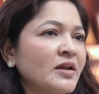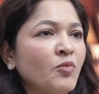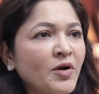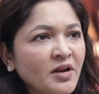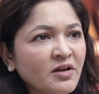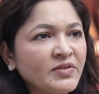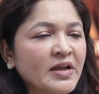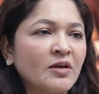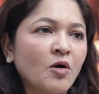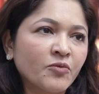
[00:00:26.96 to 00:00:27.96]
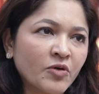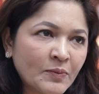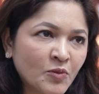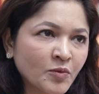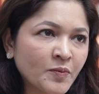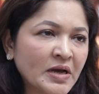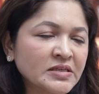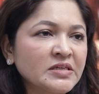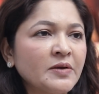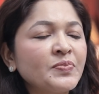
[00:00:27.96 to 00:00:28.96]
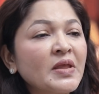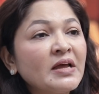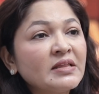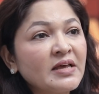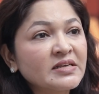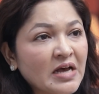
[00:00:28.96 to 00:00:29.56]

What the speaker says: a body lift, they can opt for abdominoplasty. There's